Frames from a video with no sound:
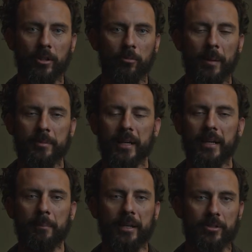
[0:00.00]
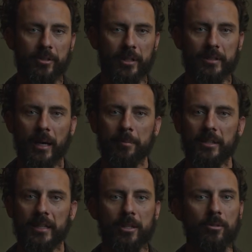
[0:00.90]
your website, and make sure that it's up
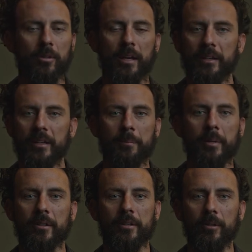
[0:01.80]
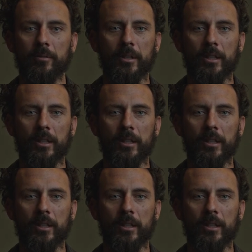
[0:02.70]
to date. You don't have anything better to do.